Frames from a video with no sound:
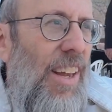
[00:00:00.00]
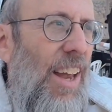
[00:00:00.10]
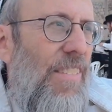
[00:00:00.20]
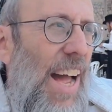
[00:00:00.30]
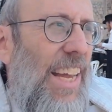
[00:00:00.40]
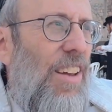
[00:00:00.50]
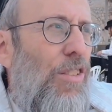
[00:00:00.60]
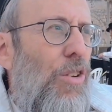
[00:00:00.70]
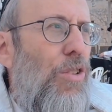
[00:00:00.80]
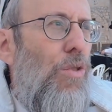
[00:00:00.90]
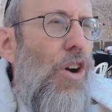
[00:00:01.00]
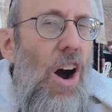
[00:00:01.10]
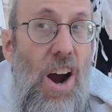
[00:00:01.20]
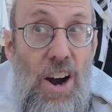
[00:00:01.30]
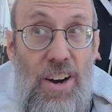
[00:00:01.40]
If I give you a new
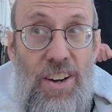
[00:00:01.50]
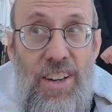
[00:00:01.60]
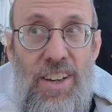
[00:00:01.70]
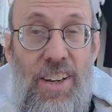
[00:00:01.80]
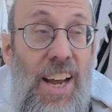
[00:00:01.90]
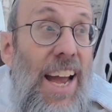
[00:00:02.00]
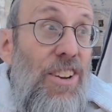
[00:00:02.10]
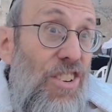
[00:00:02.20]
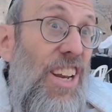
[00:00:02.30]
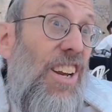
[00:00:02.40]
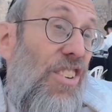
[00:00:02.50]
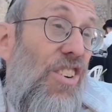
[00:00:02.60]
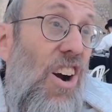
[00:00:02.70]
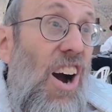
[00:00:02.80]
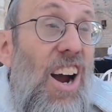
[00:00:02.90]
car and you need a new
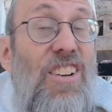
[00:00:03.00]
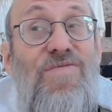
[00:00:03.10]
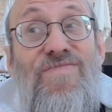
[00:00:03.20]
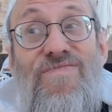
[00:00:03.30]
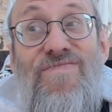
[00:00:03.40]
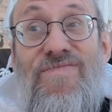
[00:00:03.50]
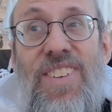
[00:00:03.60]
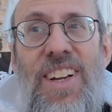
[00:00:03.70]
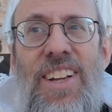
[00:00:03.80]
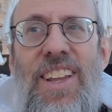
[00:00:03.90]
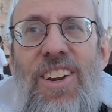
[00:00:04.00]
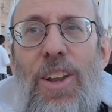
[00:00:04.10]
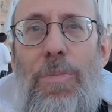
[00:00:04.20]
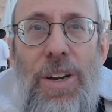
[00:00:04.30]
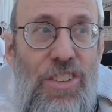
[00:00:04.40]
car, then you'll
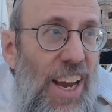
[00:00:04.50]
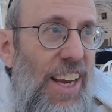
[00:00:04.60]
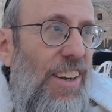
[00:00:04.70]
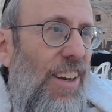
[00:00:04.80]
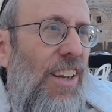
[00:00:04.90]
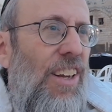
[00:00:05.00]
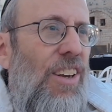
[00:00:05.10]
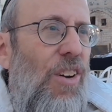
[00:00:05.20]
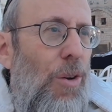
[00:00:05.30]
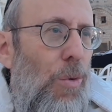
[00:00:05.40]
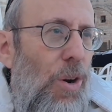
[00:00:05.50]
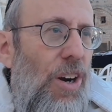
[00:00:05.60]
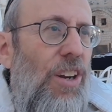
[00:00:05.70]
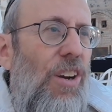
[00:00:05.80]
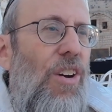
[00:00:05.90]
appreciate it. You go to
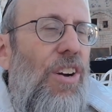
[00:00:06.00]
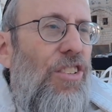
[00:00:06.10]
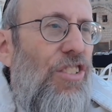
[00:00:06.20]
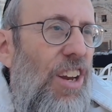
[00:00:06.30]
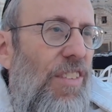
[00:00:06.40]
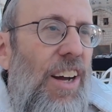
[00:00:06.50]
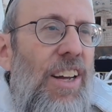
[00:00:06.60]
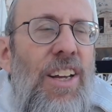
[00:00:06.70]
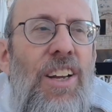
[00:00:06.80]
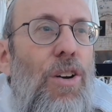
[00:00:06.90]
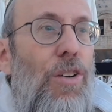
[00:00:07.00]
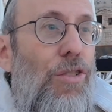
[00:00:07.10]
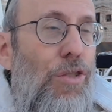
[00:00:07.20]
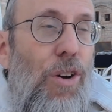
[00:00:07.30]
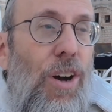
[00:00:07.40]
work, you go to yeshiva, go to
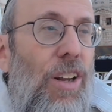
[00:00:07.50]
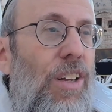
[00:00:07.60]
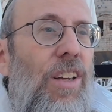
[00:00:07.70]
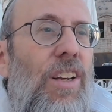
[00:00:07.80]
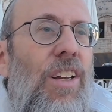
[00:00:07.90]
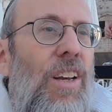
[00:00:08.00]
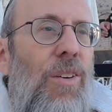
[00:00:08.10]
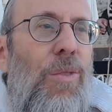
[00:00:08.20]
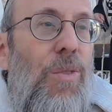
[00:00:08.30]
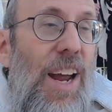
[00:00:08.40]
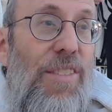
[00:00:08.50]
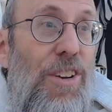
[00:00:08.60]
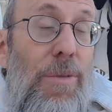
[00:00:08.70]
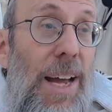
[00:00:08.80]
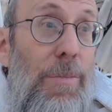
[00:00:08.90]
shul, whatever
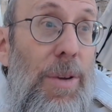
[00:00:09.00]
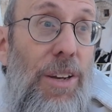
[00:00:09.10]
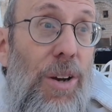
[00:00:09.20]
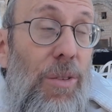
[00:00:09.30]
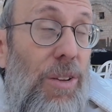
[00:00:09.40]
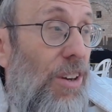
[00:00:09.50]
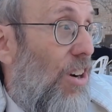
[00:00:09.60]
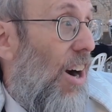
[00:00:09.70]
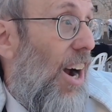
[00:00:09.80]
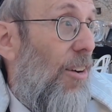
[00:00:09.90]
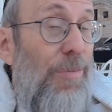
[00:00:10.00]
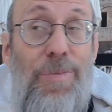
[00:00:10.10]
you might be doing with your car.